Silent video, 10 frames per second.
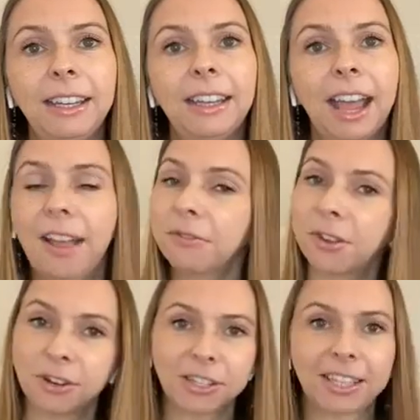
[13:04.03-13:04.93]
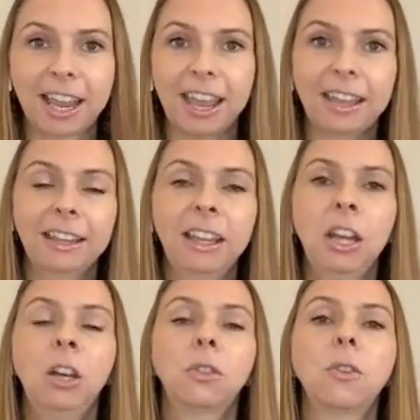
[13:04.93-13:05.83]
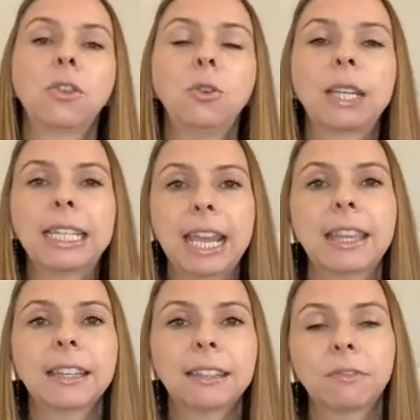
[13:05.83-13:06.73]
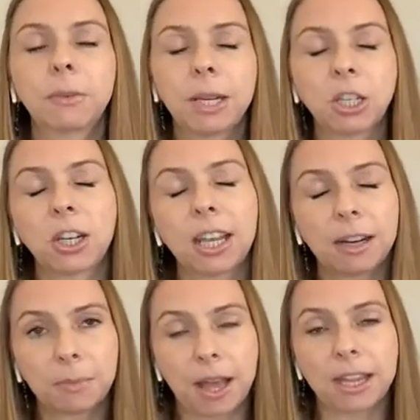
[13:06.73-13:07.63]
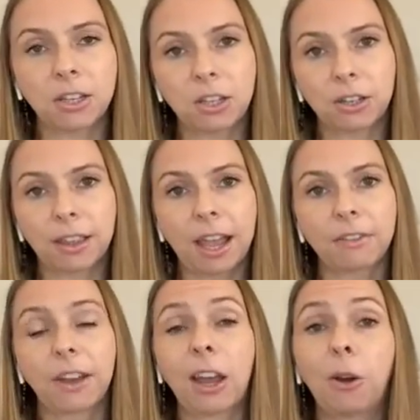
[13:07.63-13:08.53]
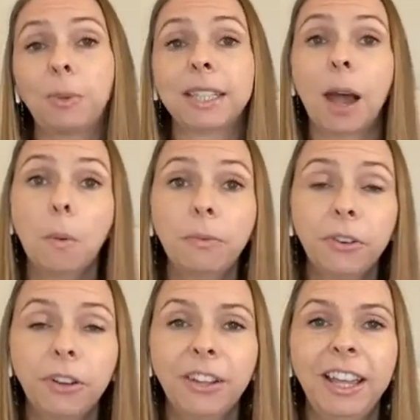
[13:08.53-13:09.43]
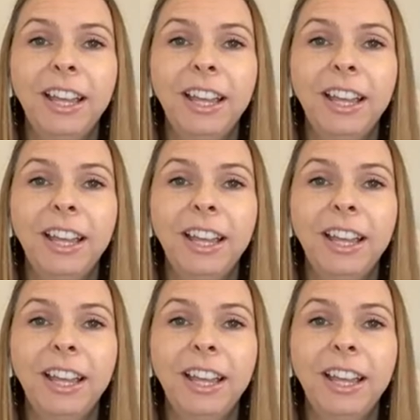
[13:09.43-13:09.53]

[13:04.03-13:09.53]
and Thursday so that you can take this information and apply it to your life. I hope it's helpful.